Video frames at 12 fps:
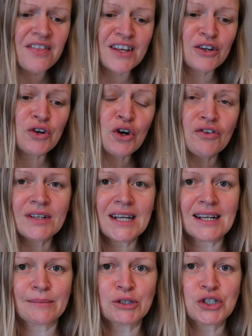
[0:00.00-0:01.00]
that currently
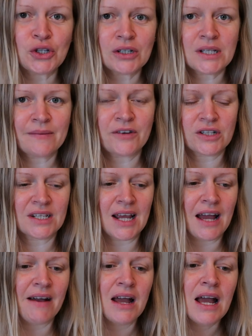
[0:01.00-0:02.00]
has, I'm a short term foster
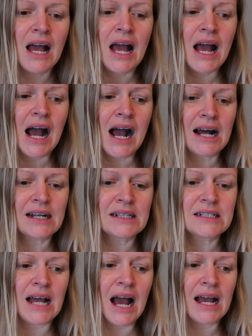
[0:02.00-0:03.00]
carer
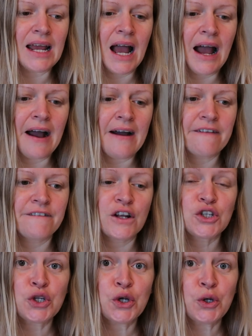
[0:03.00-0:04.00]
and I have
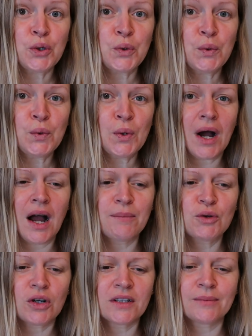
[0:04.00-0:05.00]
two,
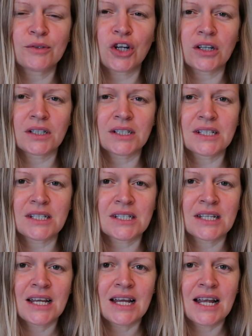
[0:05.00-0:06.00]
I'm calling them toddlers
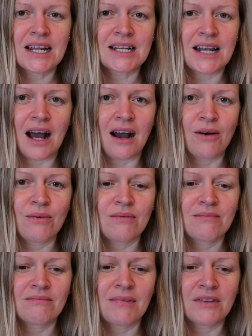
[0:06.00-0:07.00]
now.
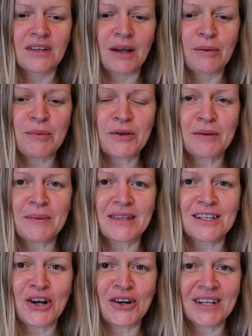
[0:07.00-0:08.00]
I think I will put them in
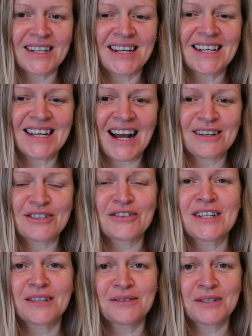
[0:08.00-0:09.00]
the toddler
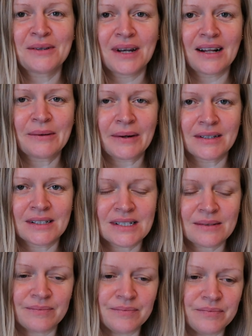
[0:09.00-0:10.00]
category, so two little ones.
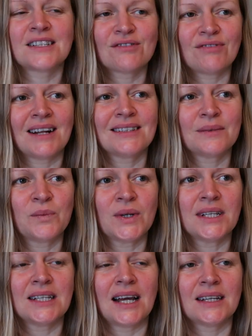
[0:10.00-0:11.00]
It's a random
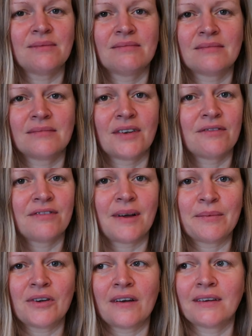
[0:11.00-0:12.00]
weekday,
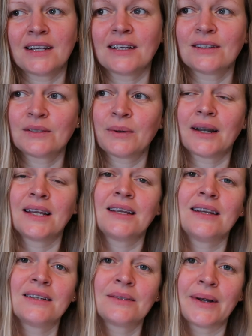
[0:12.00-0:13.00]
February
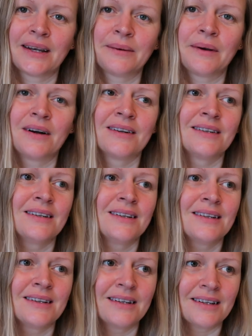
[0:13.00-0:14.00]
2021.
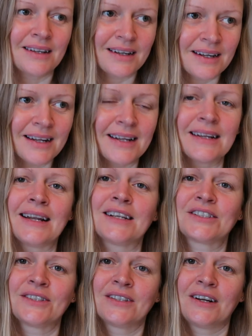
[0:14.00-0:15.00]
in
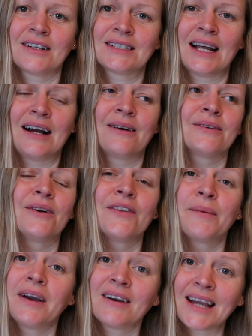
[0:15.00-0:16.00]
national lockdown,
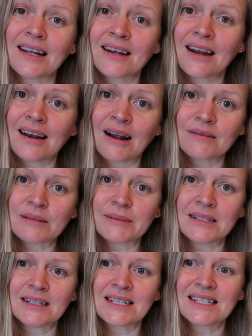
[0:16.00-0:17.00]
although we are getting an
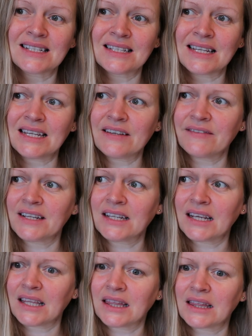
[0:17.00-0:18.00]
announcement this evening.
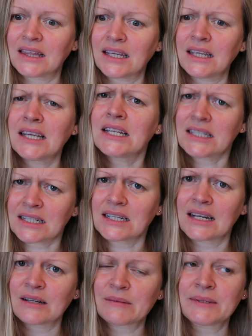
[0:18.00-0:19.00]
I think it's an
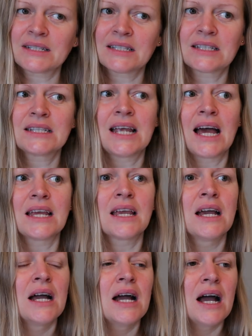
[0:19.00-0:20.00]
announcement today
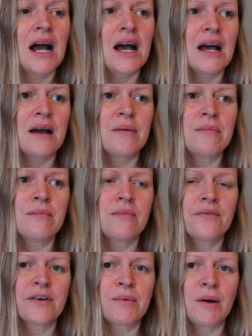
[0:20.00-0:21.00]
um,
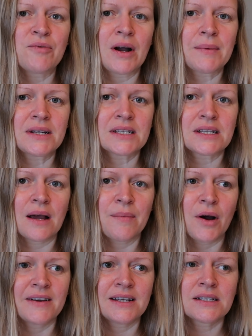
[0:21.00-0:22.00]
from our Prime Minister
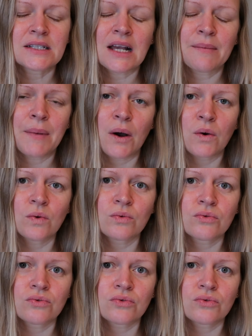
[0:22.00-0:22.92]
Boris about